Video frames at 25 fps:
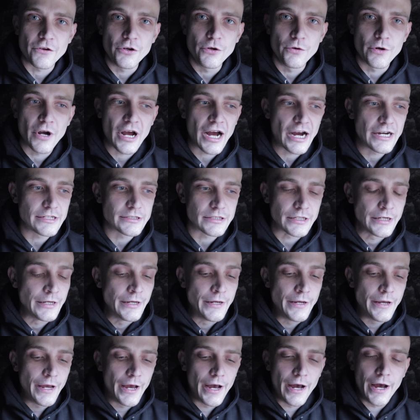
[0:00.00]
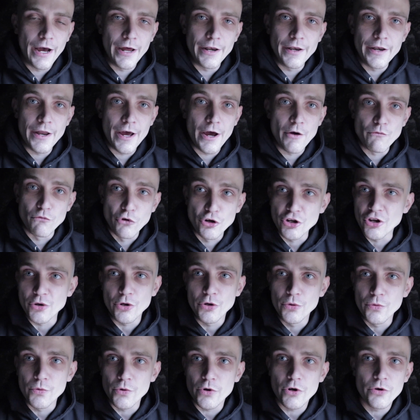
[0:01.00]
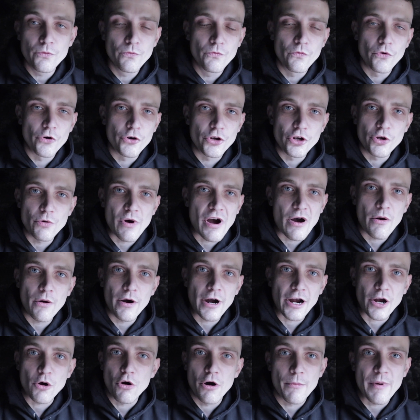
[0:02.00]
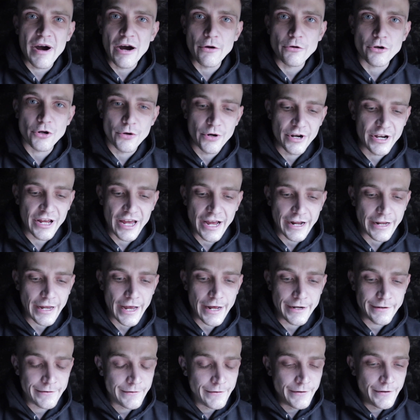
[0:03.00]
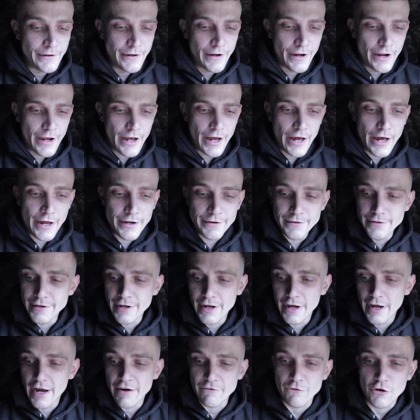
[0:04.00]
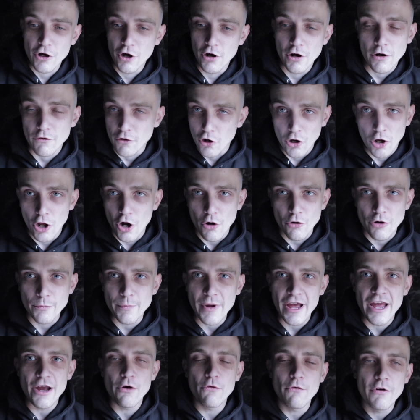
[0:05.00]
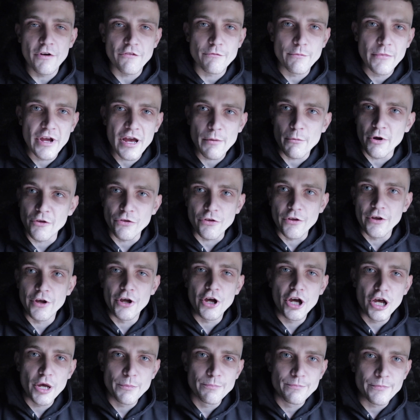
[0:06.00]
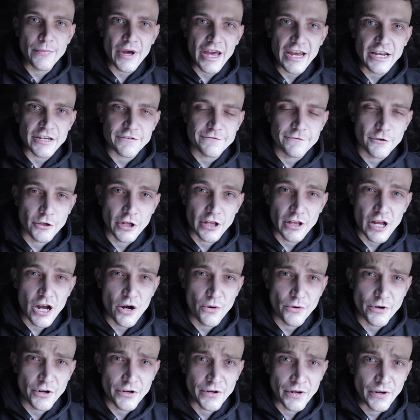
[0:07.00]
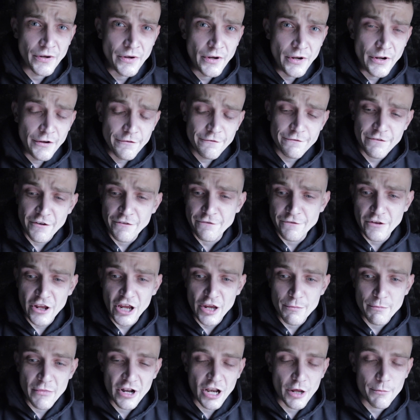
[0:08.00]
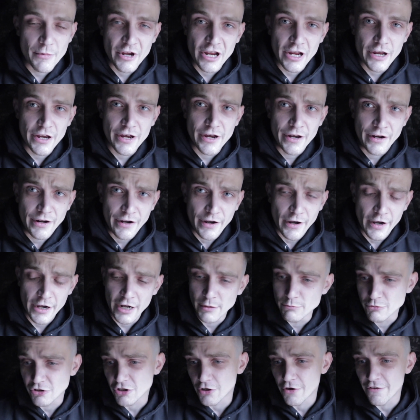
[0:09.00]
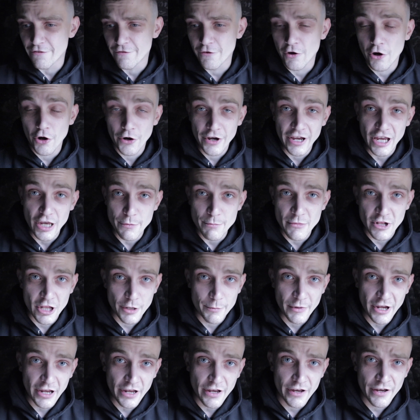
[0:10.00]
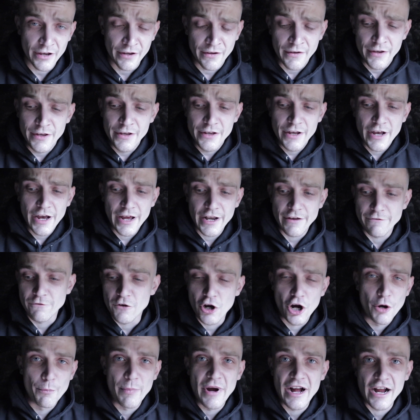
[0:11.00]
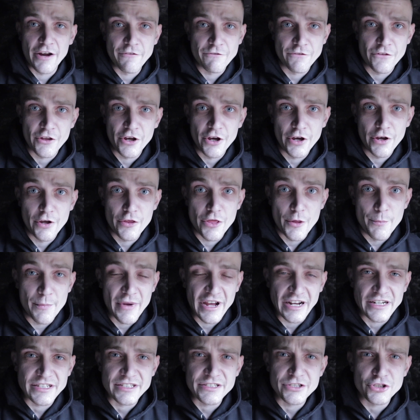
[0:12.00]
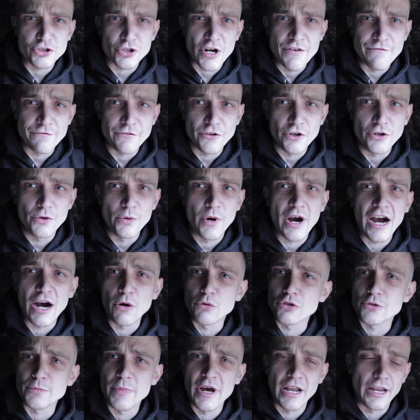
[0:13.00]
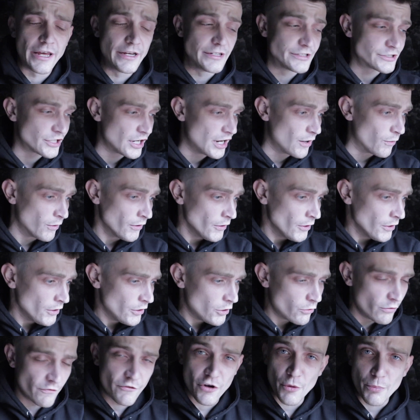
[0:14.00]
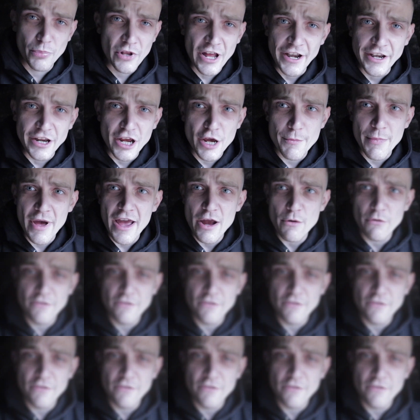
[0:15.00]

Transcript: you guys and uh, run you run you how I go about doing it again. And uh, I've got, I've got a load of bait with me. I'm on the Urban Baits, fully loaded, fifteen millimeter, um, sorry, fourteen millimeter, and I've got a bag of the, the mixed Trent View house pellet. So we've got plenty of bait